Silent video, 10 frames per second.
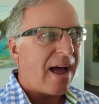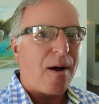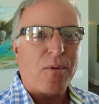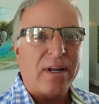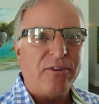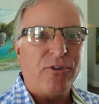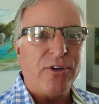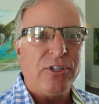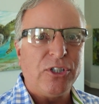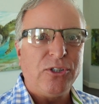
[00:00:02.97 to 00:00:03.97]
I want to
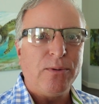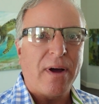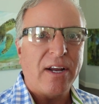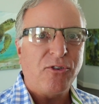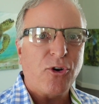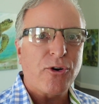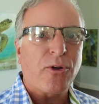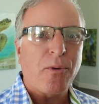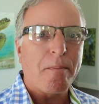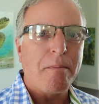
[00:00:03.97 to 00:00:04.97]
introduce you to my
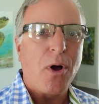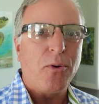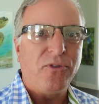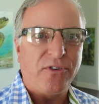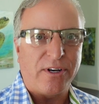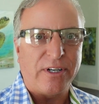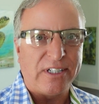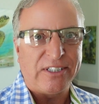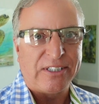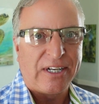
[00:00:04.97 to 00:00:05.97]
Turtle Mode series.